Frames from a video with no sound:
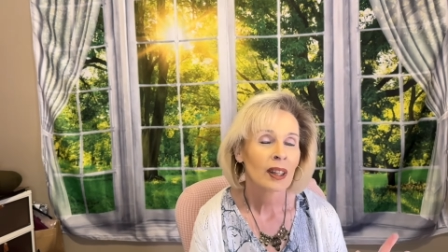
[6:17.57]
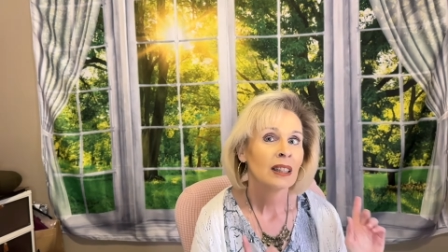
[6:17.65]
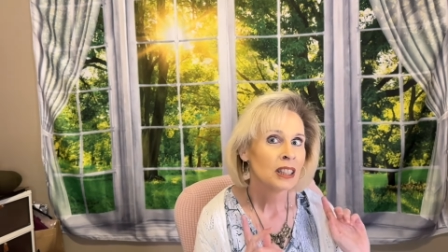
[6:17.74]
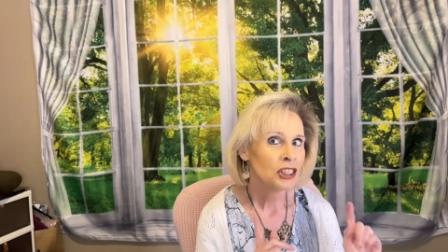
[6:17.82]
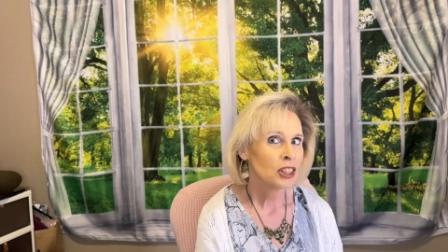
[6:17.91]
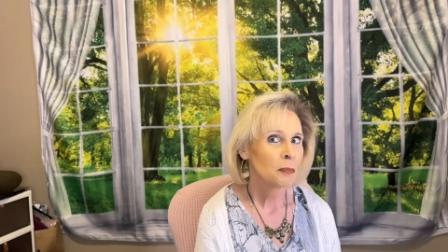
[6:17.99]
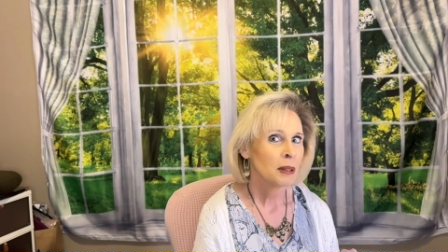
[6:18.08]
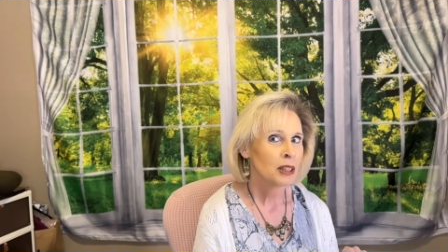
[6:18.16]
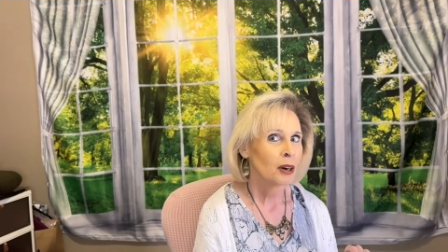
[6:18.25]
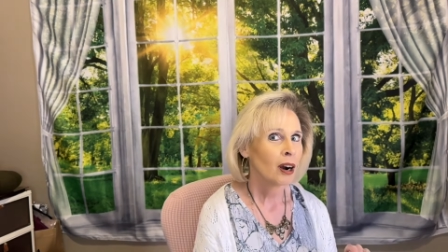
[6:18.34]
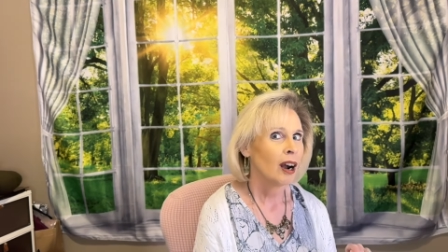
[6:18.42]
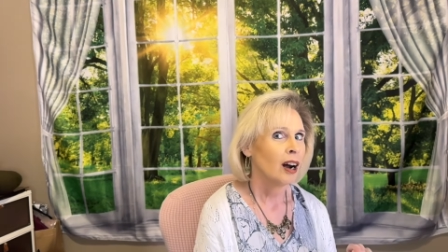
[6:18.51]
let's jump into
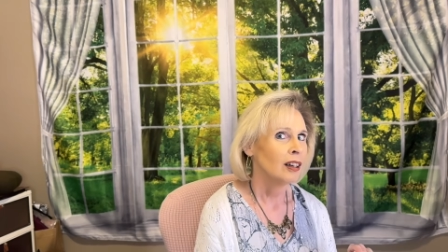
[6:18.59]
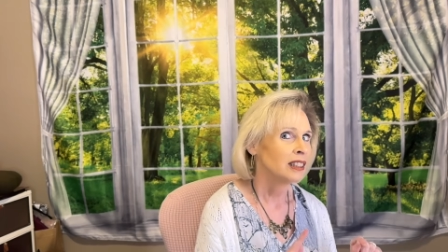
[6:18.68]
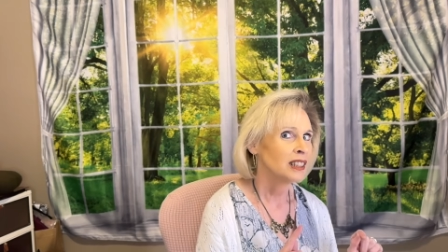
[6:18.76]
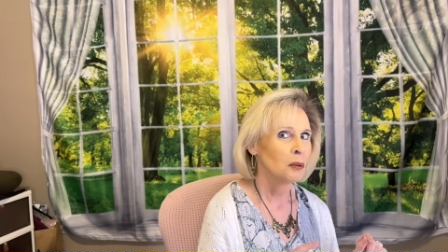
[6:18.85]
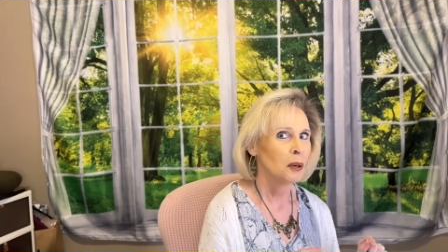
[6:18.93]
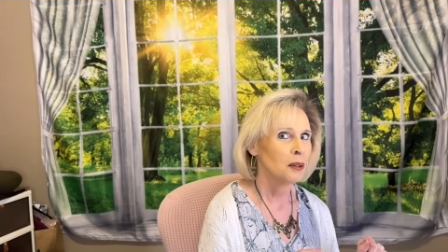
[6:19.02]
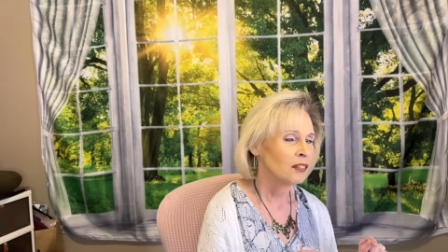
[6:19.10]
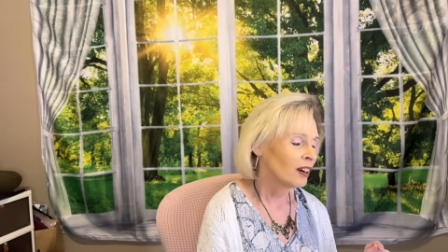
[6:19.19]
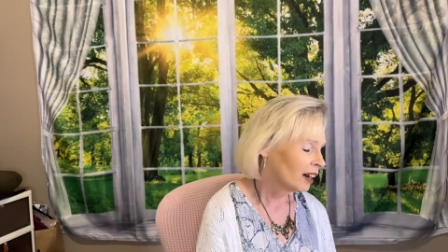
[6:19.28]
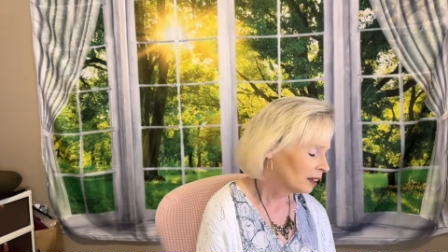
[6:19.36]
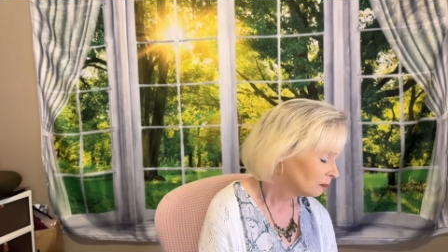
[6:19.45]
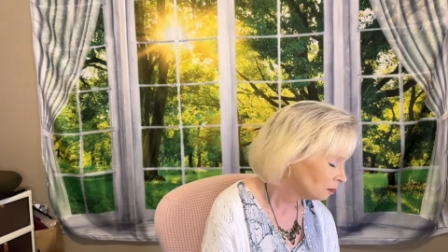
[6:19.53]
our haul, see what we've got.